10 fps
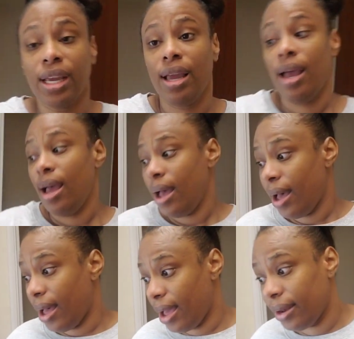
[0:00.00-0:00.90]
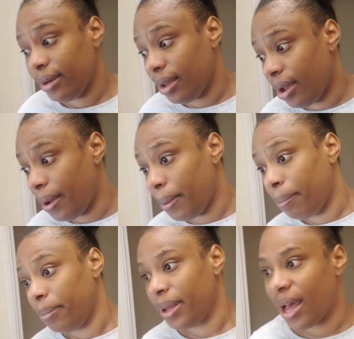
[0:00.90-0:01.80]
and
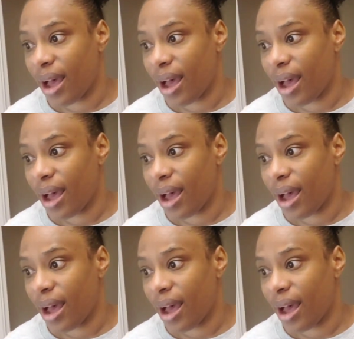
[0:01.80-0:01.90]
I